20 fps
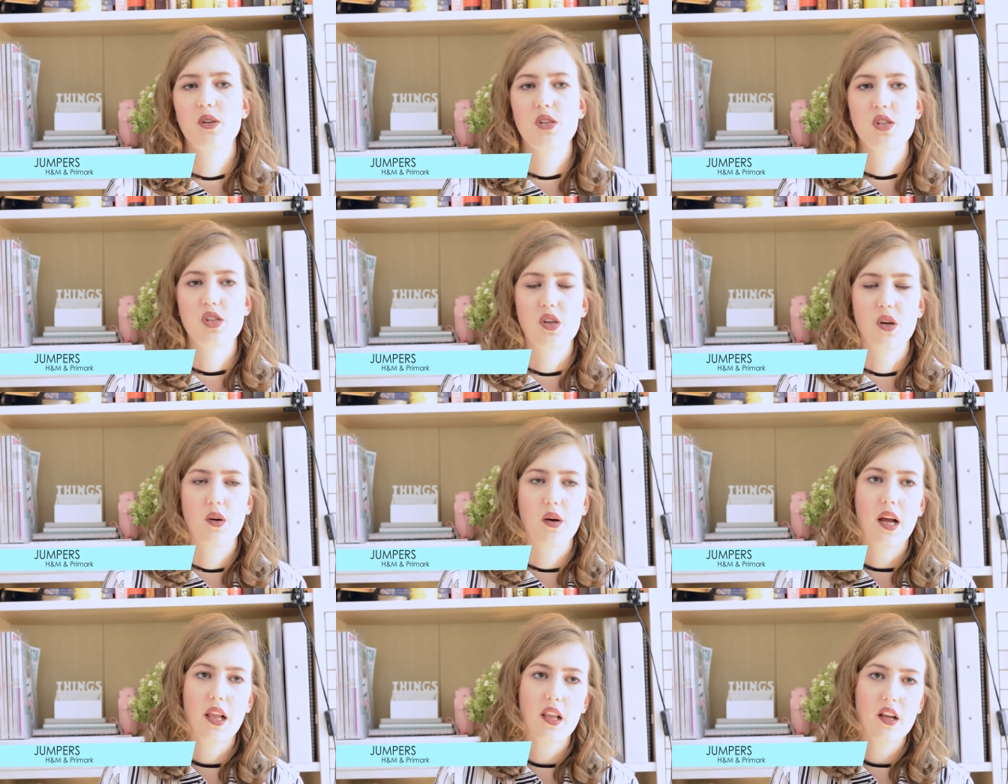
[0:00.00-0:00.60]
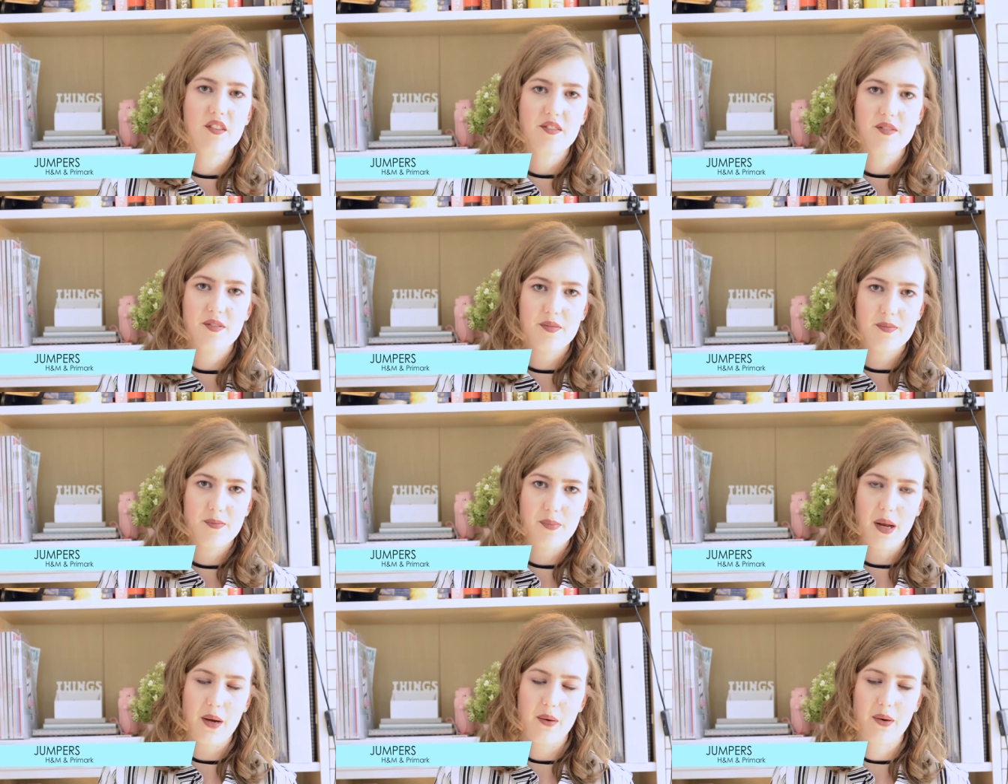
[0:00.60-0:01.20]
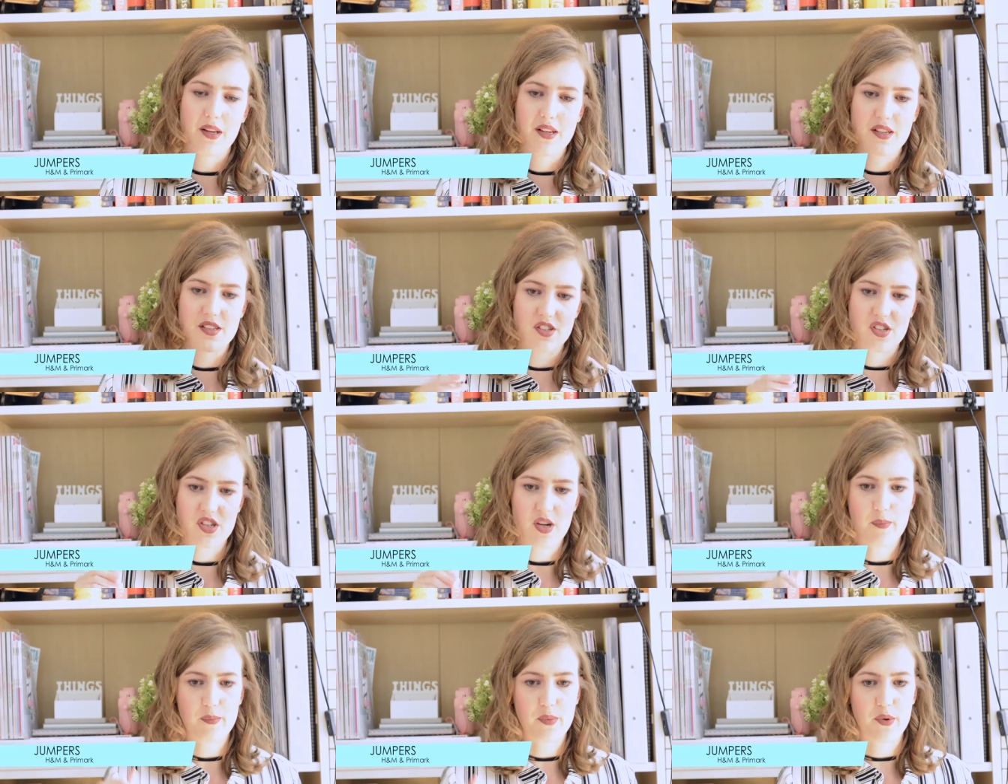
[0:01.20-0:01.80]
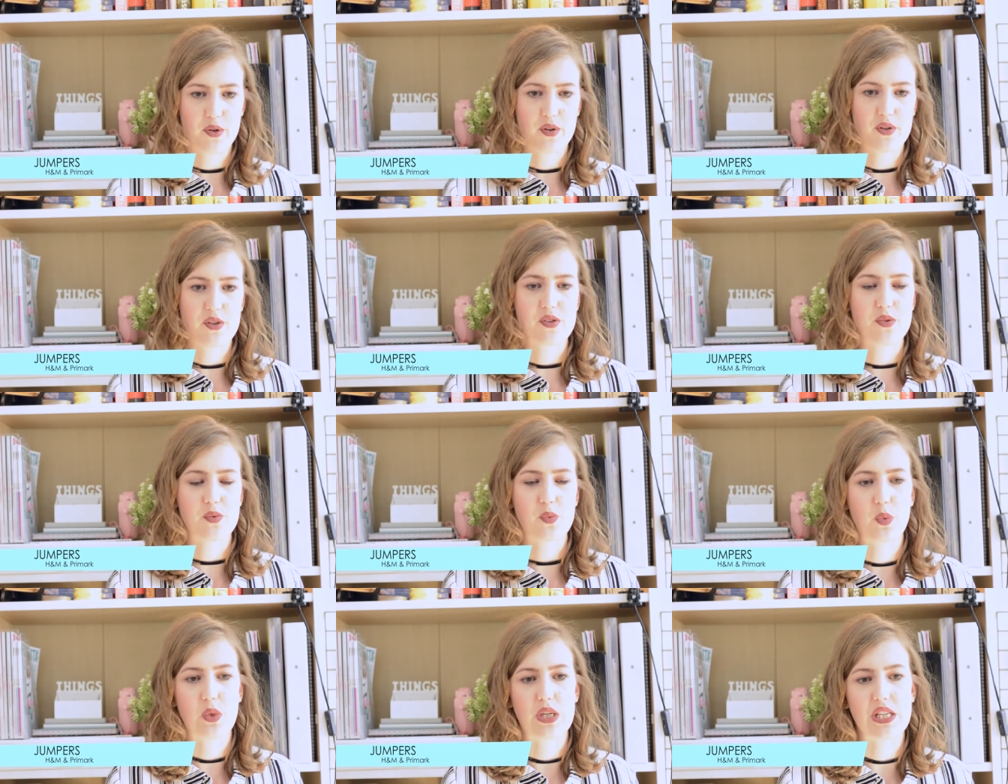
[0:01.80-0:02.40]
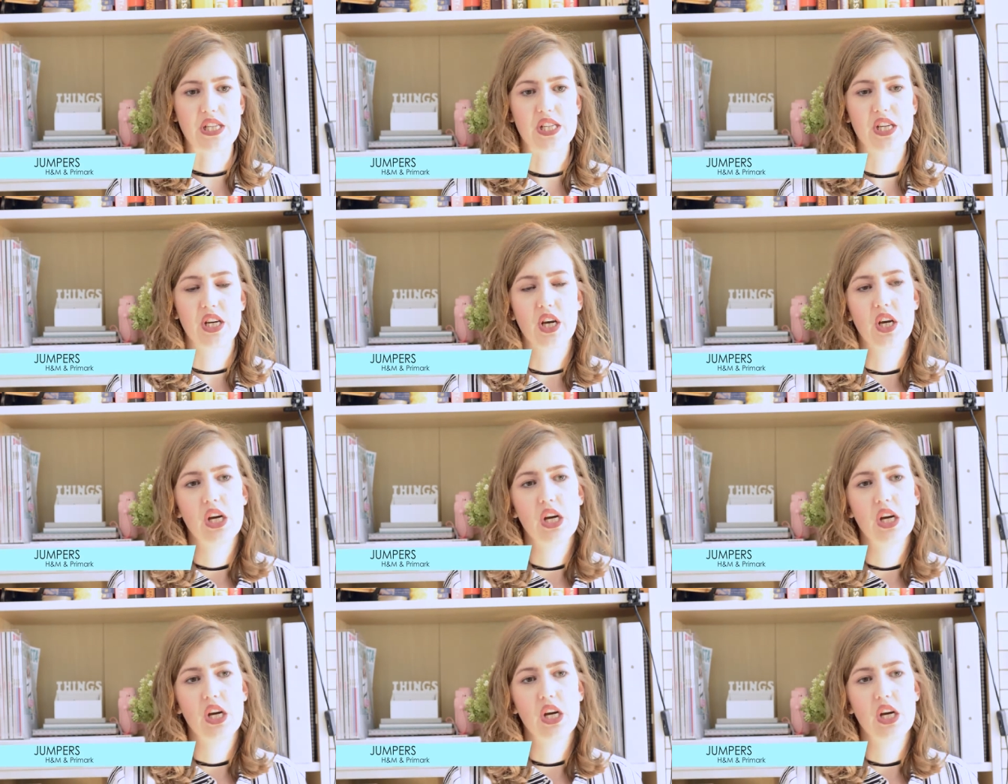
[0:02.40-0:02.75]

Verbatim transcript: So I love pairing jumpers with